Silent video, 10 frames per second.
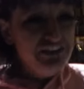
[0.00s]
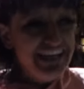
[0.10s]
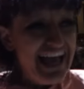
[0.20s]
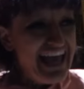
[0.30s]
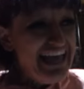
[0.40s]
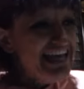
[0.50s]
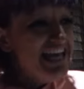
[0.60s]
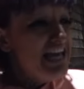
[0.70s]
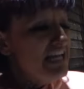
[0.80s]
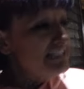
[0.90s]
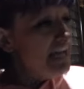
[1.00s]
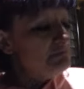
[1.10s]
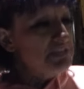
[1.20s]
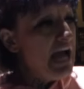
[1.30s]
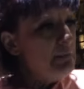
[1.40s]
today, his
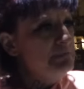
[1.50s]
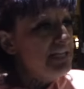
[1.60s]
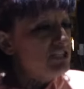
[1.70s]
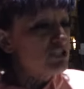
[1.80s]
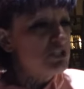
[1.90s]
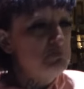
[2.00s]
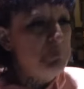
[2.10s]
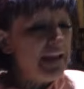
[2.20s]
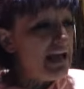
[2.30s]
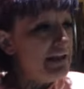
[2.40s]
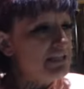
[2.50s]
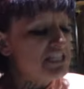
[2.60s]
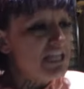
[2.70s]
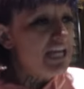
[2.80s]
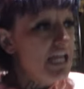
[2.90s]
damn top dentures spit out that
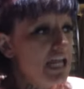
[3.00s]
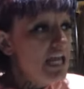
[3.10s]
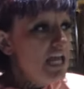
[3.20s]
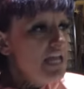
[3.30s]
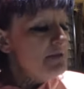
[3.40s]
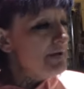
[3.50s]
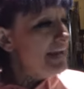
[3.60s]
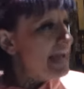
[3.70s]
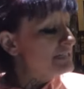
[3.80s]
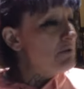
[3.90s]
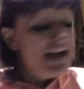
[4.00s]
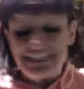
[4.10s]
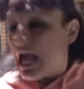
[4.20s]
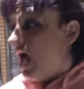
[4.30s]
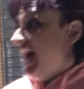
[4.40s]
shit, hit my dashboard. I
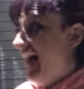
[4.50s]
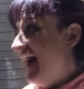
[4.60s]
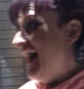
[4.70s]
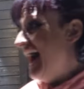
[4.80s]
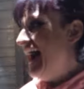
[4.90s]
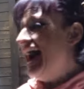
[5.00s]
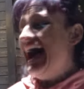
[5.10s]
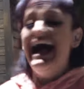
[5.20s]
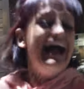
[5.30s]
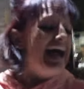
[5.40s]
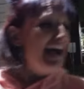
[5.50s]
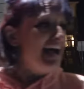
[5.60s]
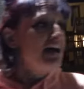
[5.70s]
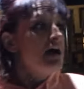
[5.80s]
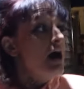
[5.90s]
said,
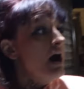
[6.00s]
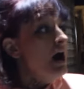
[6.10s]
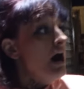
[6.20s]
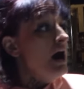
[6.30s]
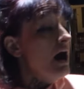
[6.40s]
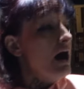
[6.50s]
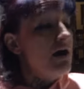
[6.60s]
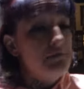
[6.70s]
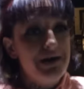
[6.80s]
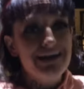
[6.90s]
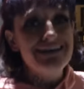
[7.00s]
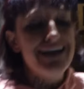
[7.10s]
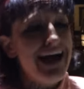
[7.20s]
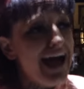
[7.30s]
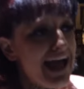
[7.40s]
ah! oh
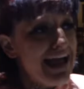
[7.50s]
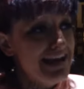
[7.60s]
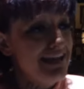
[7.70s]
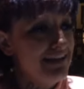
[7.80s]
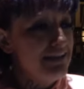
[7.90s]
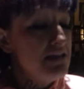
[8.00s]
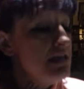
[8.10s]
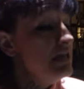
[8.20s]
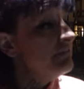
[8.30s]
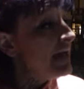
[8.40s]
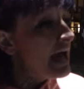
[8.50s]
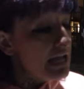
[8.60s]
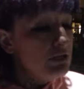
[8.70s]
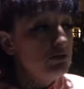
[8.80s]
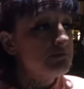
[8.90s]
my god. If
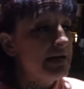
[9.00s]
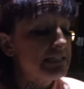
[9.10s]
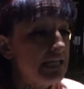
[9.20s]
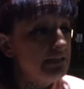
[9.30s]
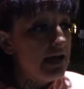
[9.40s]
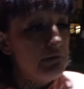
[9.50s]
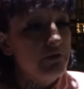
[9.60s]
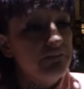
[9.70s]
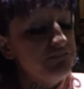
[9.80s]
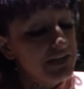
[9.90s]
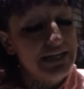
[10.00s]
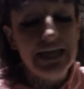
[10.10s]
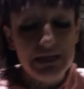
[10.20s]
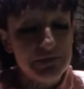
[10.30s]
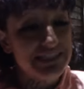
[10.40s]
I lose my teeth, I'm gonna fucking
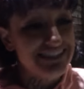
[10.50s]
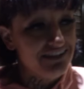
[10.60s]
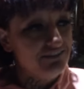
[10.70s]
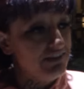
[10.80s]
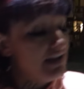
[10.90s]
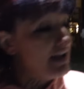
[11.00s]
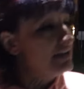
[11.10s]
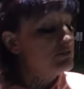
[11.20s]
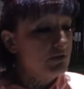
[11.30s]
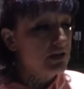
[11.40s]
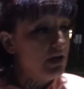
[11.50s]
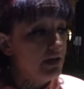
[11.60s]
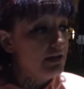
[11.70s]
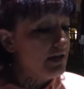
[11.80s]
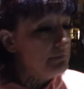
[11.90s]
hang myself. I, I swear to
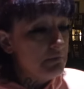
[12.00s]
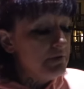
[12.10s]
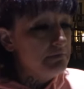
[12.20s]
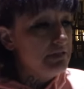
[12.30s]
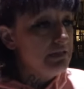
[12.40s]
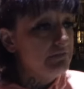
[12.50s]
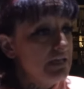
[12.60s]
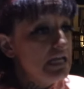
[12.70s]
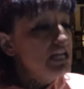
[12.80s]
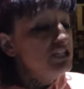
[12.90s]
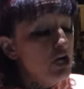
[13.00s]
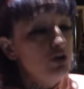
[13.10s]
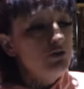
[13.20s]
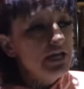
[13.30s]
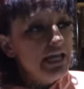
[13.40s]
God, I'm not gonna be able to live.
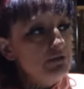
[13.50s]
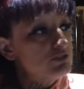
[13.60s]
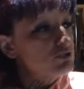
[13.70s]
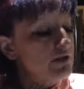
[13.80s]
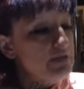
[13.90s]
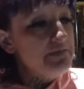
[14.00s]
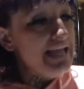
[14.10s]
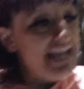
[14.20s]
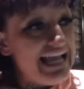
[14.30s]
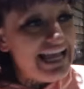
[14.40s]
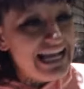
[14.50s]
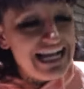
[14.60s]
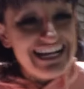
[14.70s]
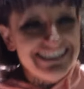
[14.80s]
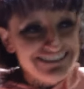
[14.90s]
Dude, he was screaming. Your teeth
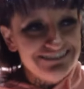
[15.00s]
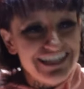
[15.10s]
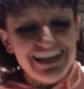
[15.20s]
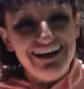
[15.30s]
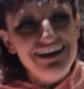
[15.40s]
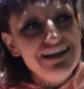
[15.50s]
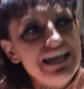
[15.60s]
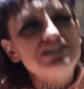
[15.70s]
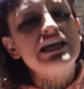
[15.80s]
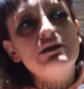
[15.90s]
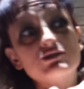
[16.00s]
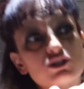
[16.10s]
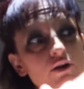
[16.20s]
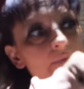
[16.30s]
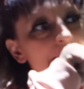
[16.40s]
real, you got the pretty yeah, white teeth. His, he was
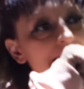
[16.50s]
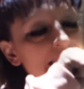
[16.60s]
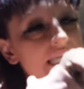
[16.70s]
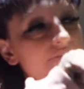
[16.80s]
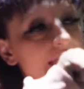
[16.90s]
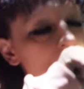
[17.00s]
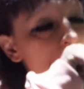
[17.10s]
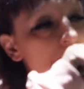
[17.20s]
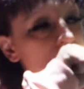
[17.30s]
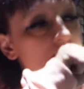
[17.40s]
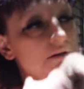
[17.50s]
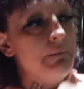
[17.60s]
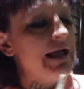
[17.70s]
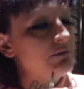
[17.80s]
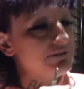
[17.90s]
screaming and the teeth came out. The
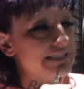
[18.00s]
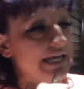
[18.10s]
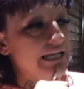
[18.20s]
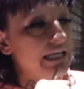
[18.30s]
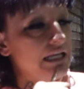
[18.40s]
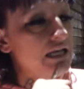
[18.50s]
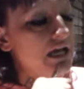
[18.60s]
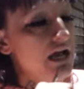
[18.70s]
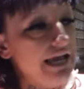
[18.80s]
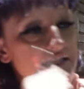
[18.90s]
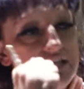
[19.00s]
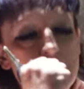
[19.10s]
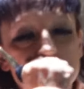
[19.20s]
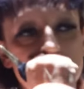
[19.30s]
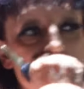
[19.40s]
bottom one stayed in, and the top one said,